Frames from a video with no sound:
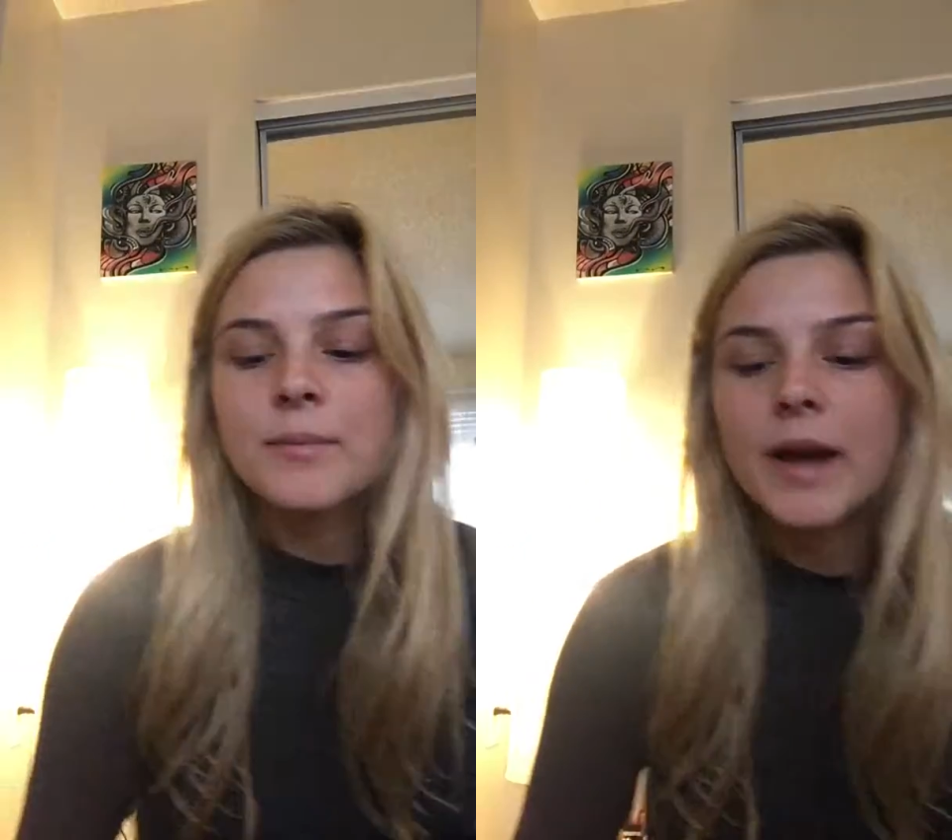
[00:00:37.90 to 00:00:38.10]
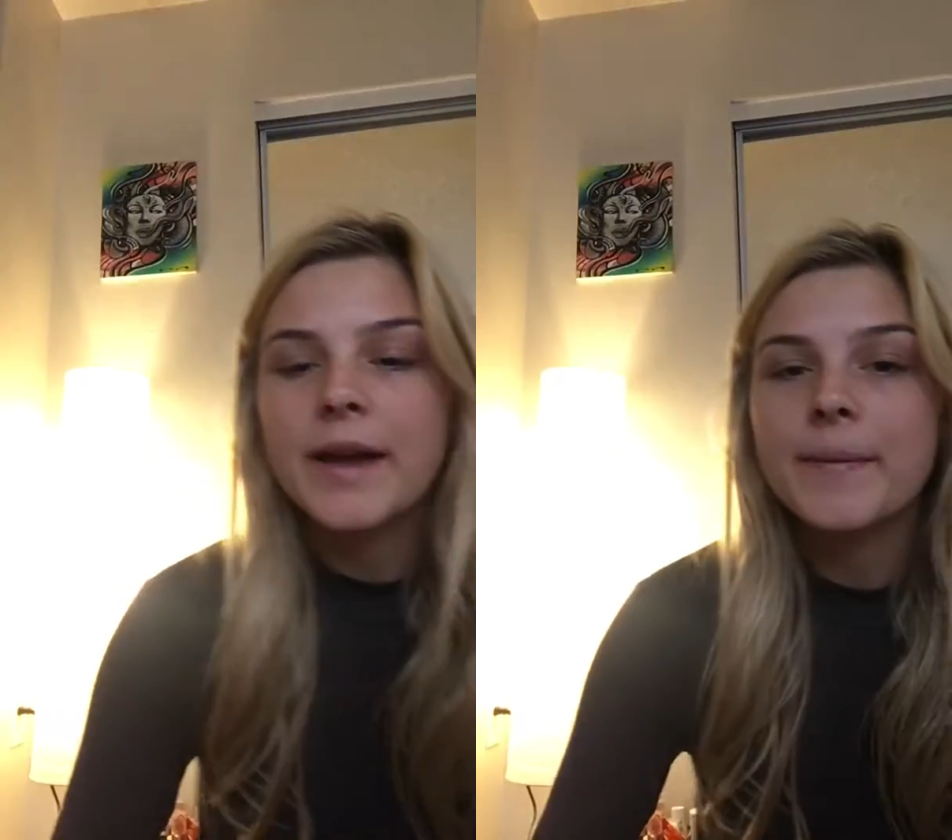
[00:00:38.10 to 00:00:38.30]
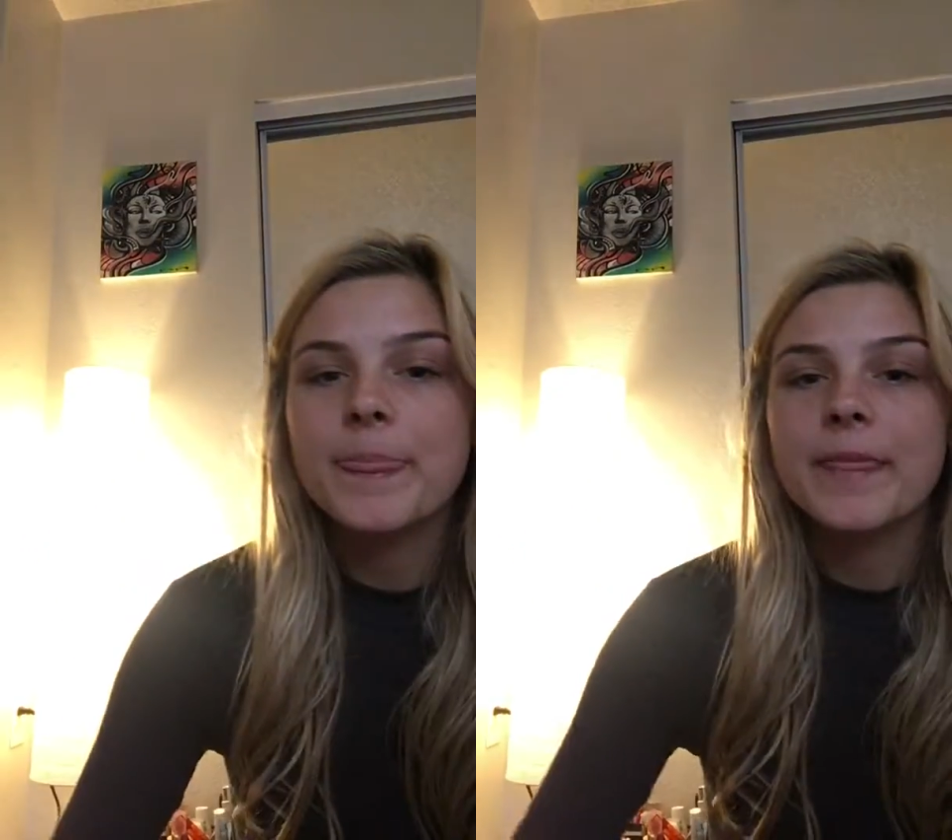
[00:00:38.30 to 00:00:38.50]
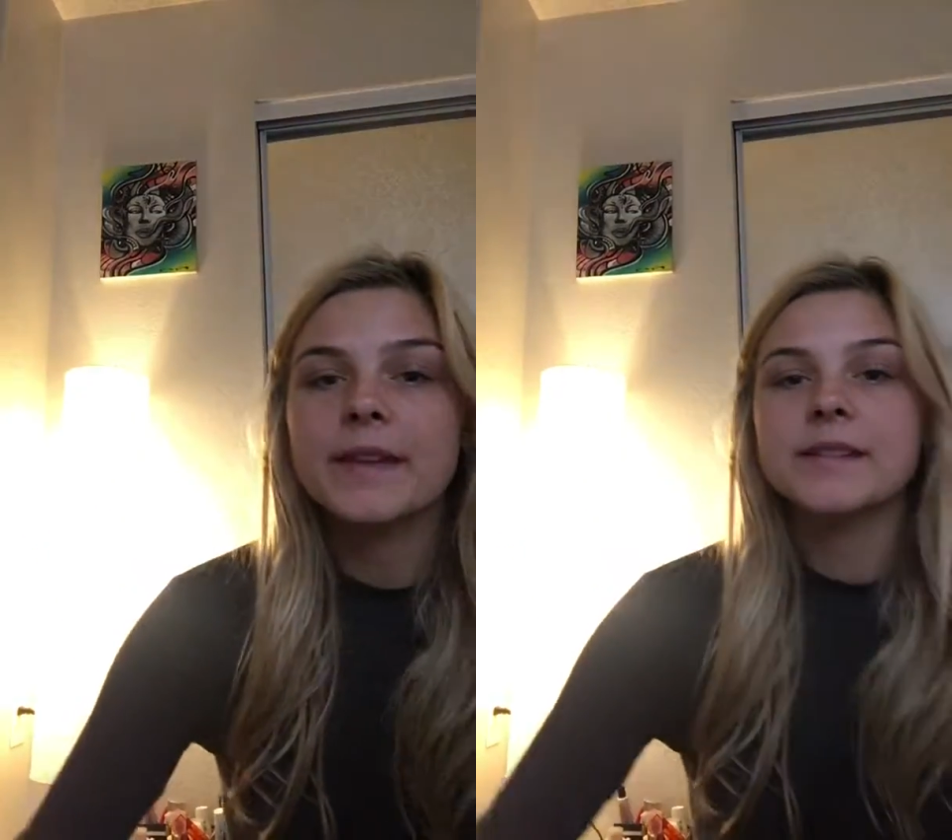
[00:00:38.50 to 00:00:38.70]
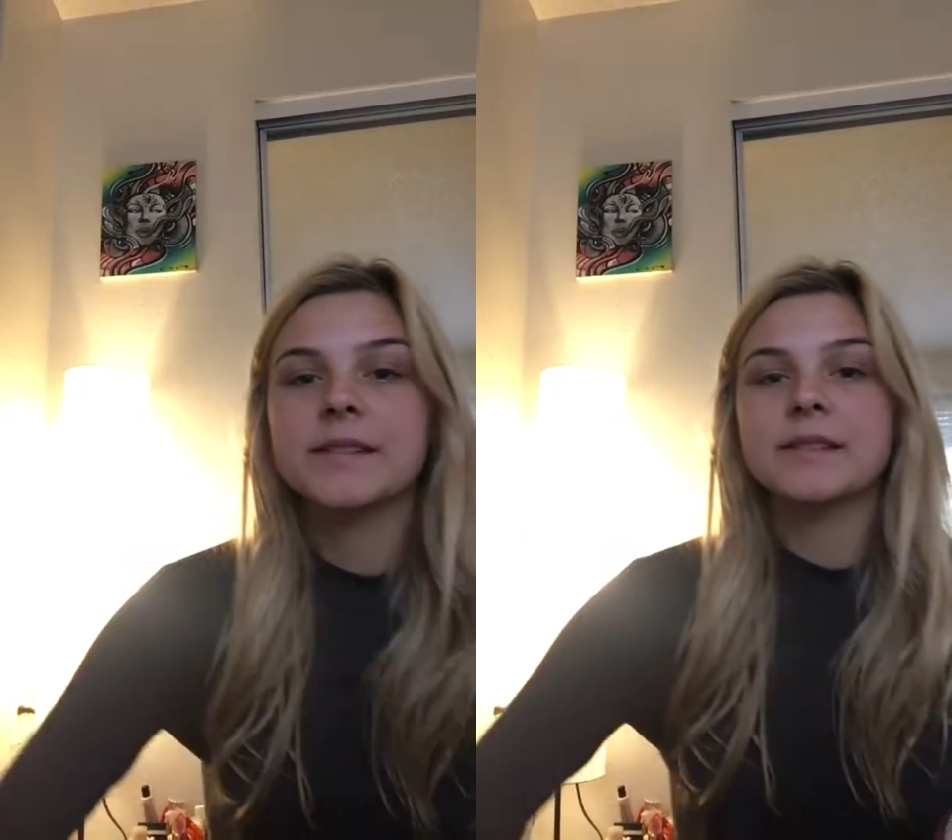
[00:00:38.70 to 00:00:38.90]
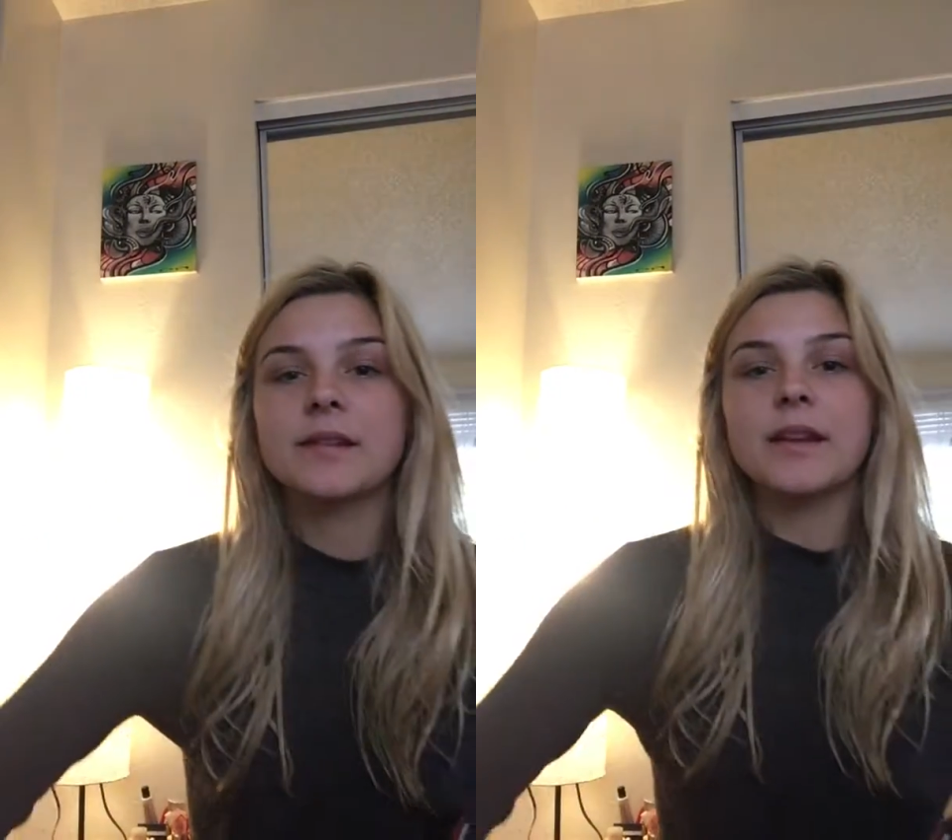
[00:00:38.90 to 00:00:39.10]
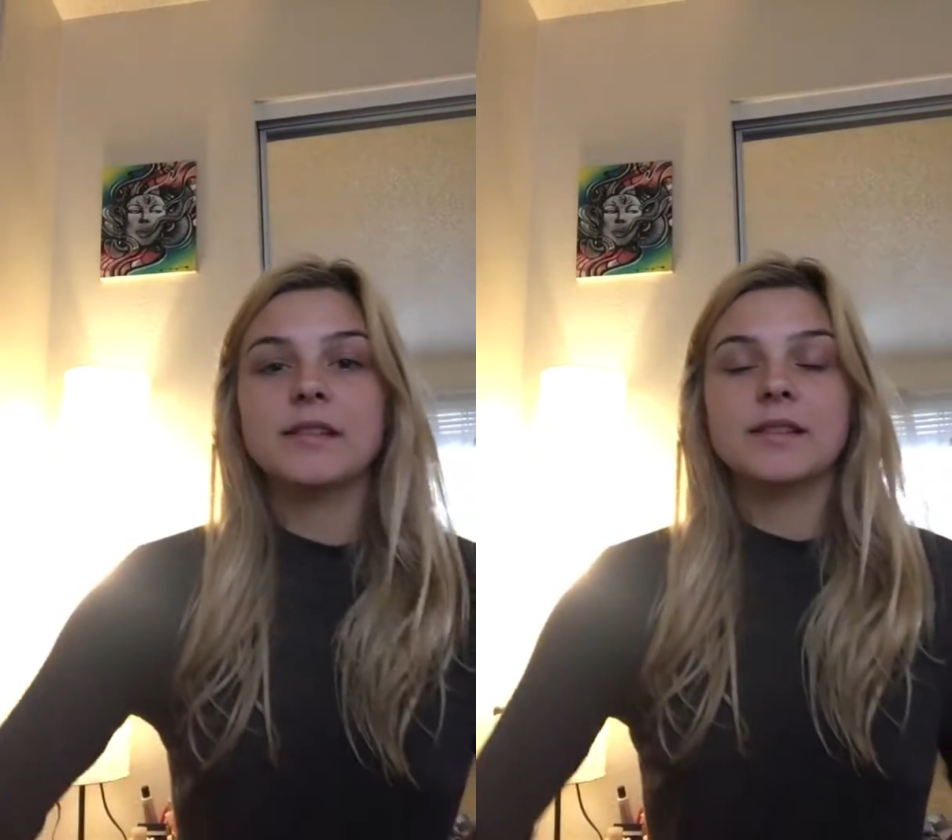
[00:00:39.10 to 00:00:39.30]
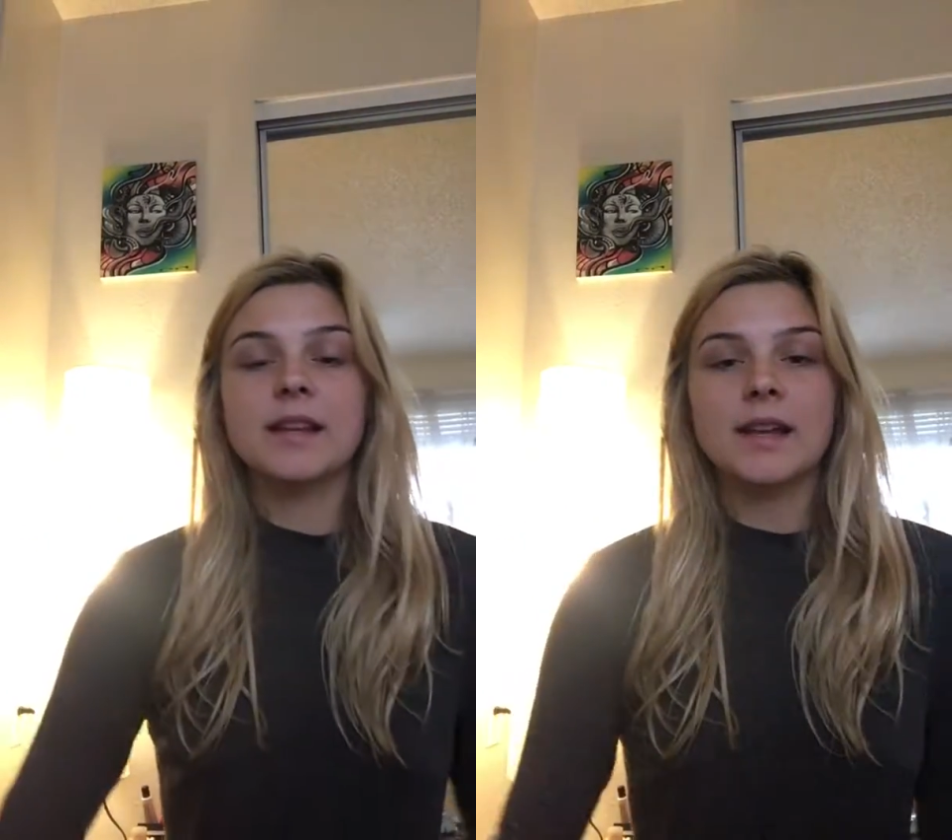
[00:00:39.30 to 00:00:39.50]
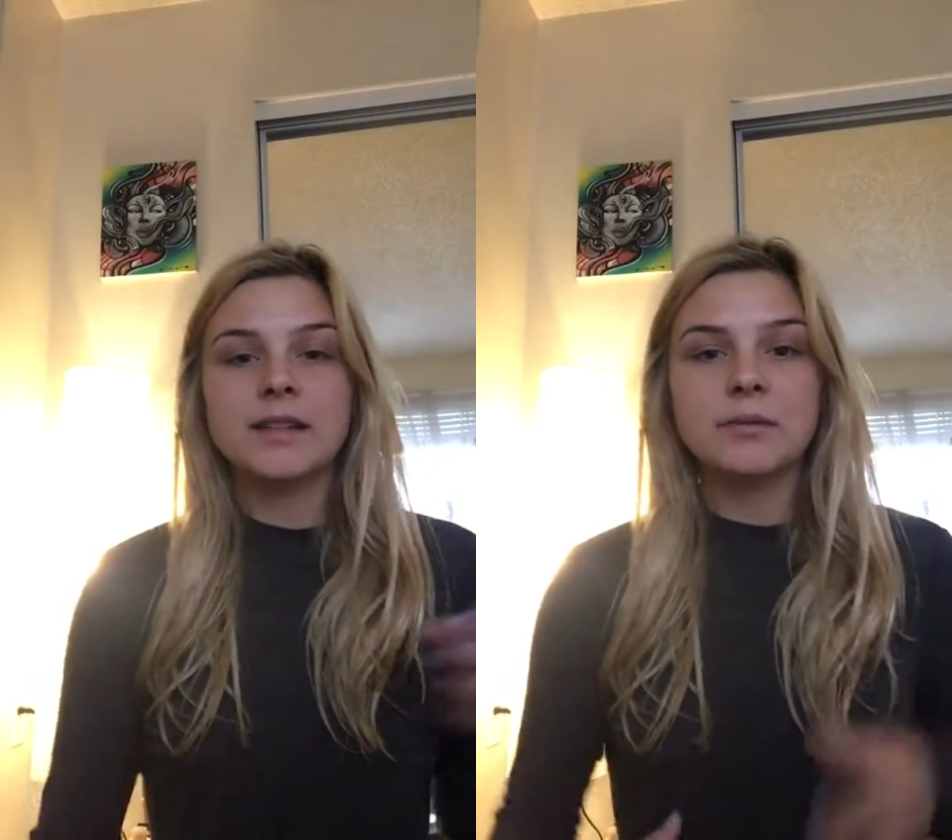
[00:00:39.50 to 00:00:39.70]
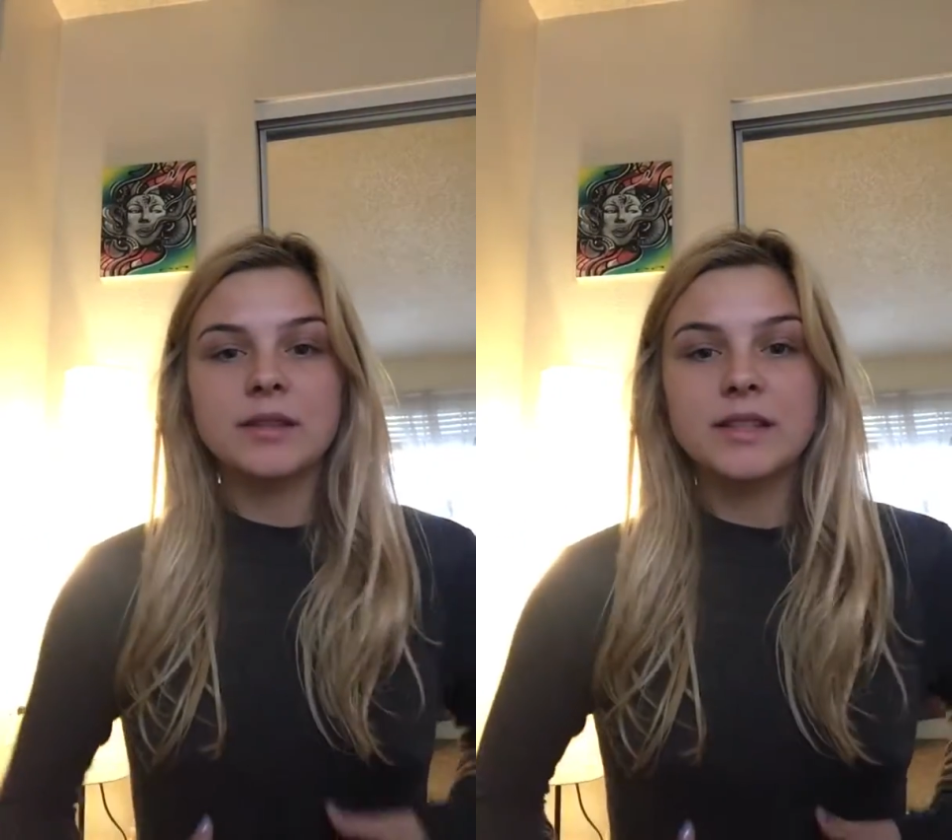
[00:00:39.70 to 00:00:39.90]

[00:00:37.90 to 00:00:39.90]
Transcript: But this is connected with